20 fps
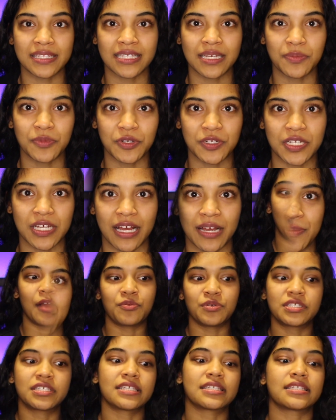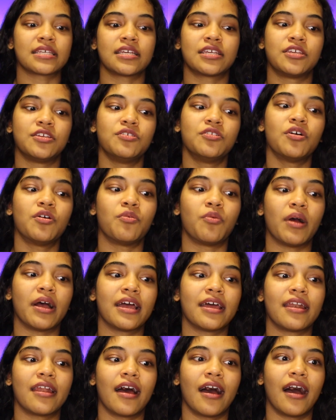summertime. I was just like, you know
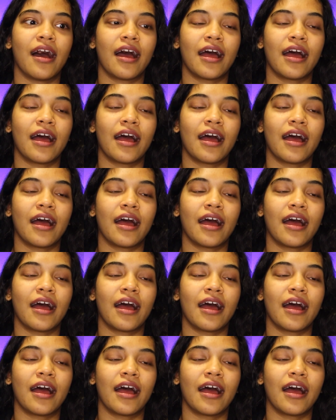what?